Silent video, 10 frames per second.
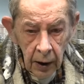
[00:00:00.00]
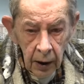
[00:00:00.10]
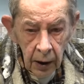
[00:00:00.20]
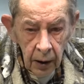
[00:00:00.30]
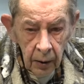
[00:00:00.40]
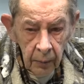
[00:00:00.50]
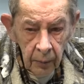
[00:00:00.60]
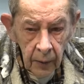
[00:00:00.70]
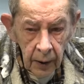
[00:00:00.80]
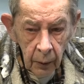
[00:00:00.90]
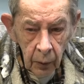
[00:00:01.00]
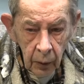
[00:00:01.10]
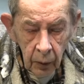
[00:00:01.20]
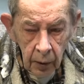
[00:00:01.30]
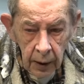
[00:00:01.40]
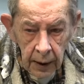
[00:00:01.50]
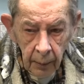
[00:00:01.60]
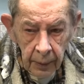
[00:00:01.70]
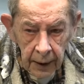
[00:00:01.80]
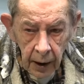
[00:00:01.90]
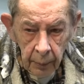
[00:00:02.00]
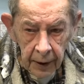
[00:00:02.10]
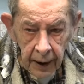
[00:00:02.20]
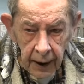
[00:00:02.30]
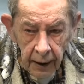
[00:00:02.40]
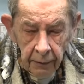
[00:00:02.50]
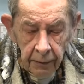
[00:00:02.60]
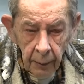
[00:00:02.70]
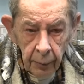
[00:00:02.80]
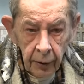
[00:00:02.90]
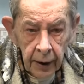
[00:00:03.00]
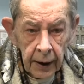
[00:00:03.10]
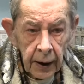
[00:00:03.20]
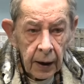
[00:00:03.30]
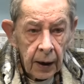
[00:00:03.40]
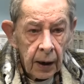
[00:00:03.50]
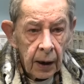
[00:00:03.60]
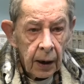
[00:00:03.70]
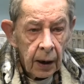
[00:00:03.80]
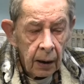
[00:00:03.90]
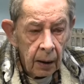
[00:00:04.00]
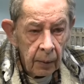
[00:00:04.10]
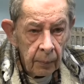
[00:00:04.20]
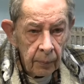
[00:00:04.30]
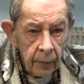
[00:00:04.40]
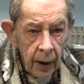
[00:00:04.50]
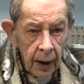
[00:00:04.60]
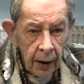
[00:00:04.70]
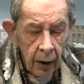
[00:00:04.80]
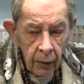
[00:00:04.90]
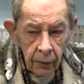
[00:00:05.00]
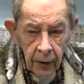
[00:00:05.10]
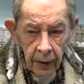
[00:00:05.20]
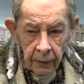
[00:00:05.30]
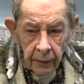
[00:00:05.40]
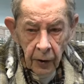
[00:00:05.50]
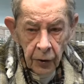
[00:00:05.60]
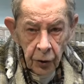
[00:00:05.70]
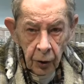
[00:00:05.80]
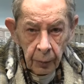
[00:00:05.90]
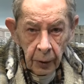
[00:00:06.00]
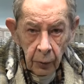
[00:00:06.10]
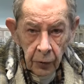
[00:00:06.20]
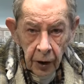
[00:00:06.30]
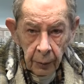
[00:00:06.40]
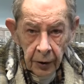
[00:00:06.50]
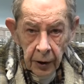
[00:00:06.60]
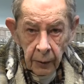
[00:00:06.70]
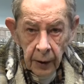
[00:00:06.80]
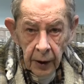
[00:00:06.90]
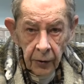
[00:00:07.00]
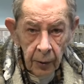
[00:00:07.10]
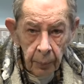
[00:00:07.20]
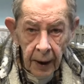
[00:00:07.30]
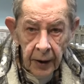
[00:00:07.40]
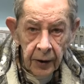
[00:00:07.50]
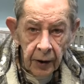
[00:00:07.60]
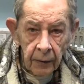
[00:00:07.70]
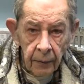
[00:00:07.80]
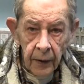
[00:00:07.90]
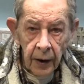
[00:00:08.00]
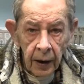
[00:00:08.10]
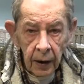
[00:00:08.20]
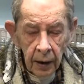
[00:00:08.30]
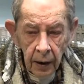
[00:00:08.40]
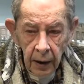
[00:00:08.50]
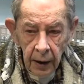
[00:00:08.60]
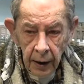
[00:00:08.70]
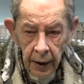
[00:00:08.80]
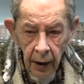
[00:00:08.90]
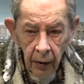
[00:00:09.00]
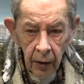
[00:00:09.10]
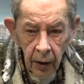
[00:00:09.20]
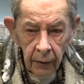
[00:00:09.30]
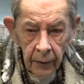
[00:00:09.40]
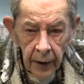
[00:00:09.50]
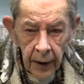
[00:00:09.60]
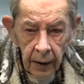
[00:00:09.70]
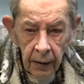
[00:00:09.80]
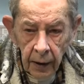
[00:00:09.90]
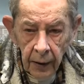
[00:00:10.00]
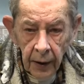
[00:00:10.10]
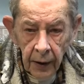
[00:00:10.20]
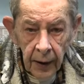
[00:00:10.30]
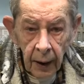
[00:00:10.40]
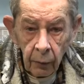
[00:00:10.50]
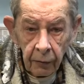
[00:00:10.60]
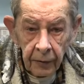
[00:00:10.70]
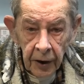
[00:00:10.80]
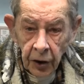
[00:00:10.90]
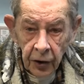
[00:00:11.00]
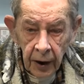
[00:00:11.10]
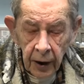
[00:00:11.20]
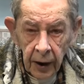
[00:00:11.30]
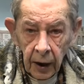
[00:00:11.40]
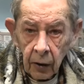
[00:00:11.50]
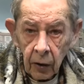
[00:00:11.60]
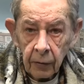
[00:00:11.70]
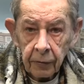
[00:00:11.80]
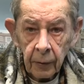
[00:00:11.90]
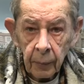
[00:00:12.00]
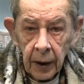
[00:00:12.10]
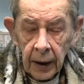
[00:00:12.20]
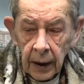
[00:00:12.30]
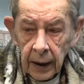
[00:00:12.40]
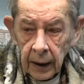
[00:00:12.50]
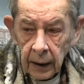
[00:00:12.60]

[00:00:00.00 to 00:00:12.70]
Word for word: Um, it will come back up again in February. Um, and hopefully the first job you will see me doing is the painting of the canal over there and then that will finish that canal off completely.